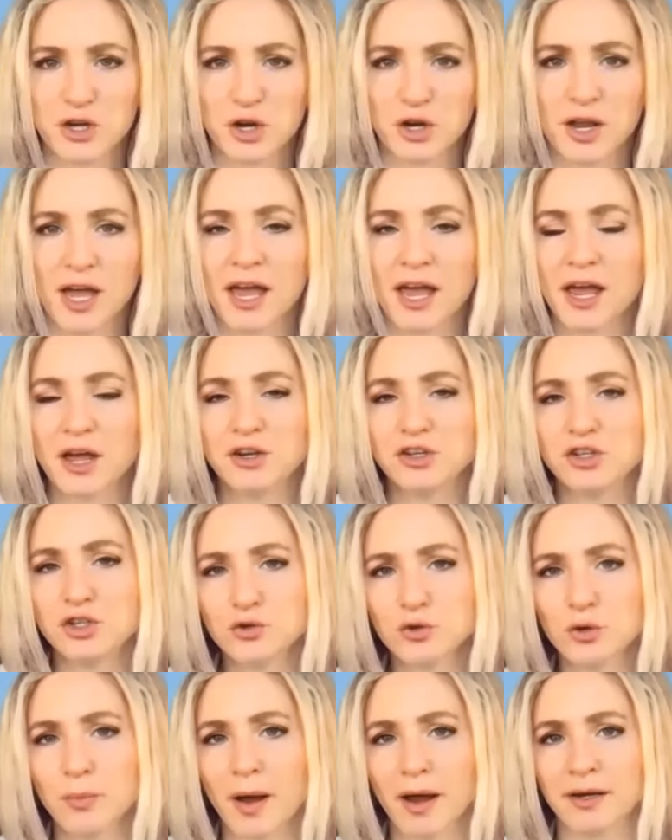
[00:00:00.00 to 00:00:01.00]
good. And
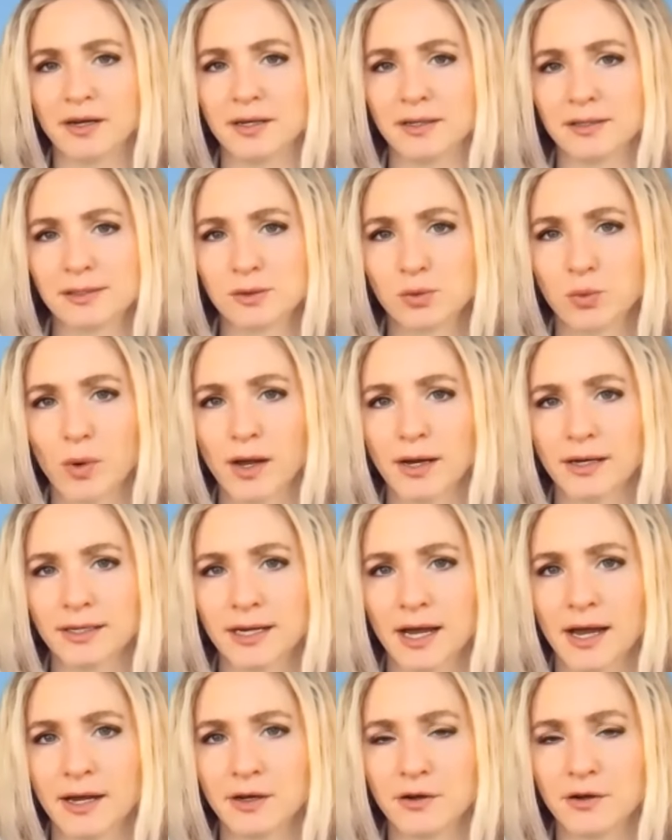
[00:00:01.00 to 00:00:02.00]
just remind us what
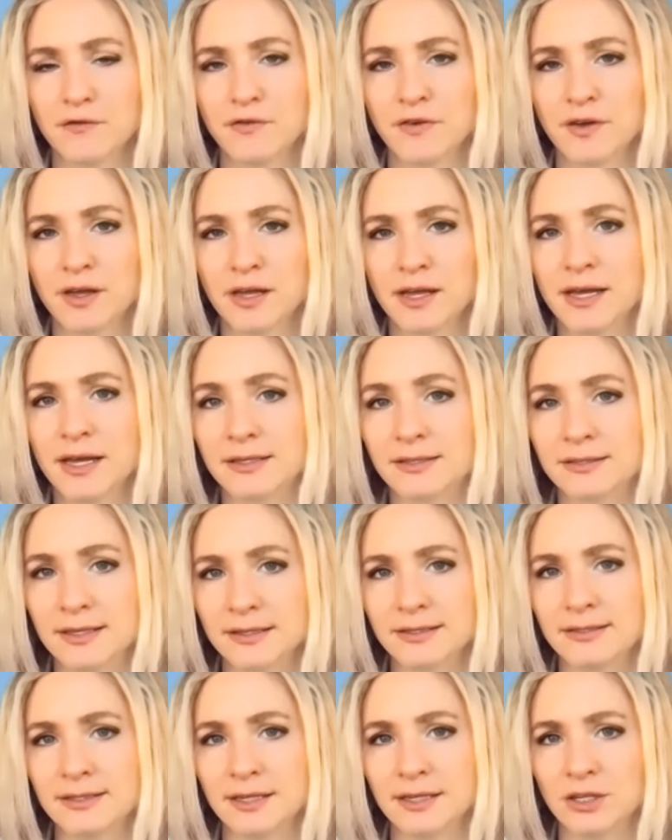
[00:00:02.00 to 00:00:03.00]
kind of
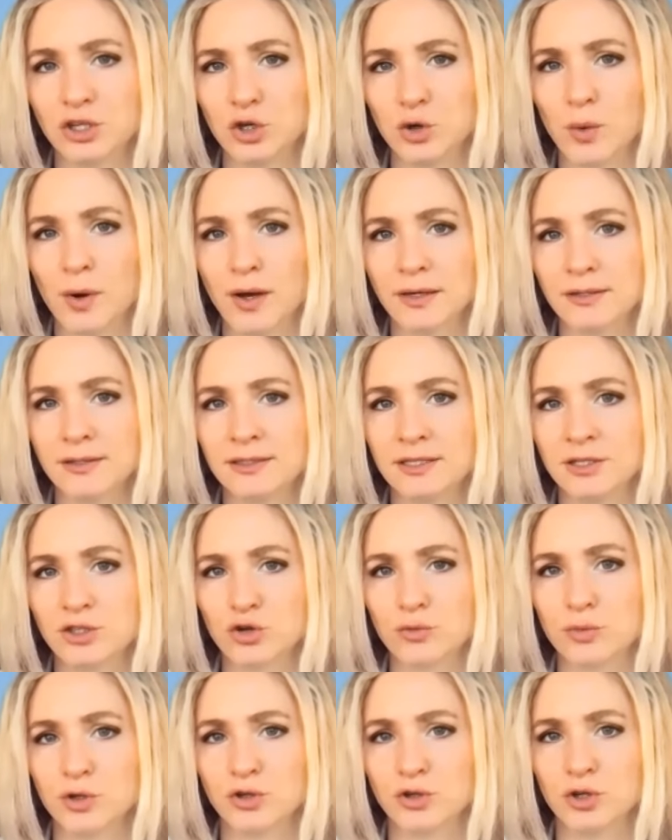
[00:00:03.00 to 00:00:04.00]
existing U.S.
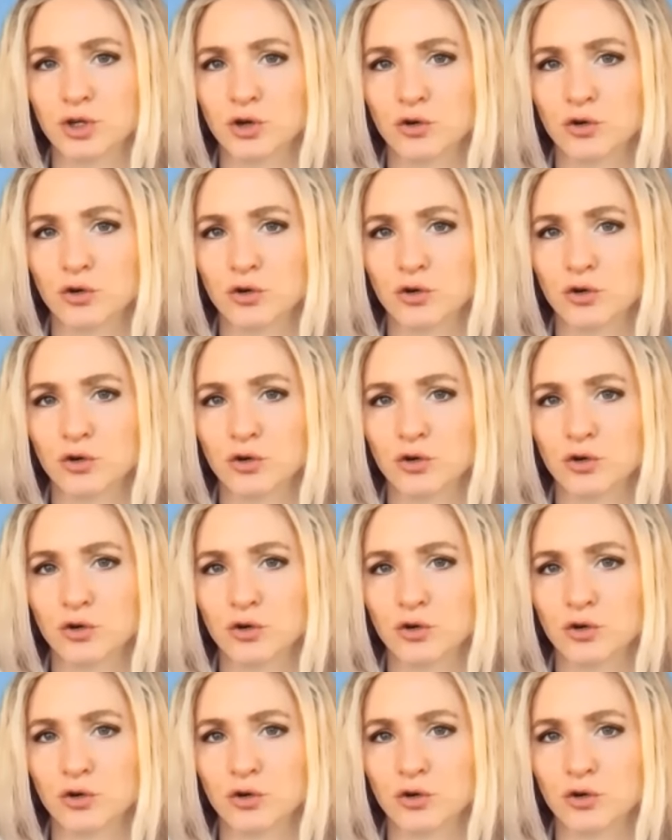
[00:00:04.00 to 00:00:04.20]
distribution